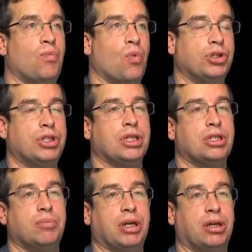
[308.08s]
Once
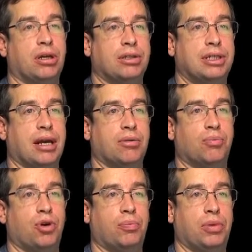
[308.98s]
this had been cut down
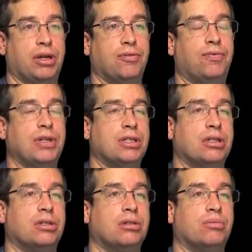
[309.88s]
properly and
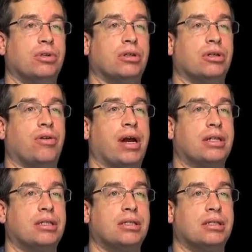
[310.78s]
fitted with the
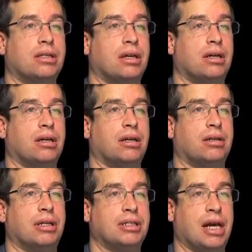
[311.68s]
correct
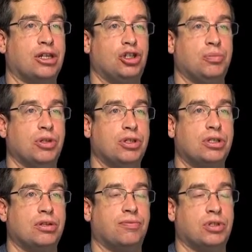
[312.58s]
attachments
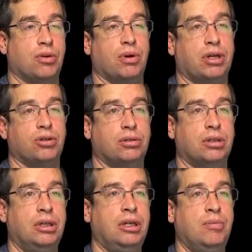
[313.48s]
so I could
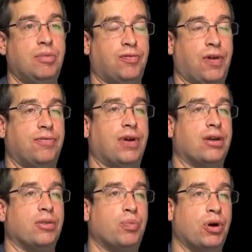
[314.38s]
be fed
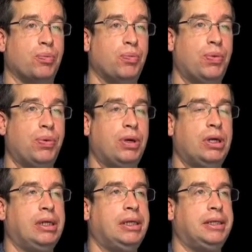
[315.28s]
via the pump,
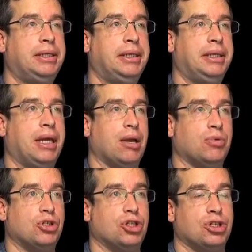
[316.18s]
It
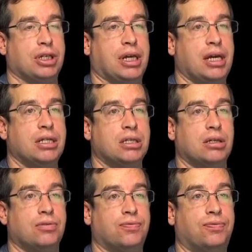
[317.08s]
was just a case
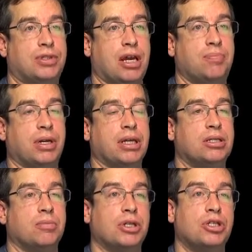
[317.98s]
of taping it
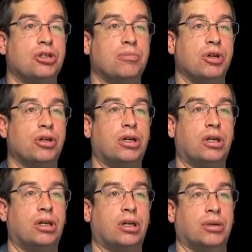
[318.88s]
to my stomach.
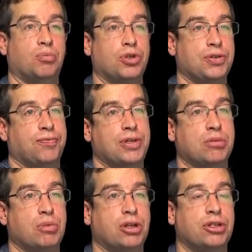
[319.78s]
It wasn't
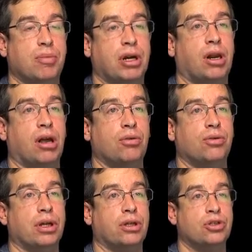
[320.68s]
visible under my
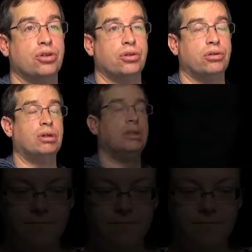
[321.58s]
clothing at all.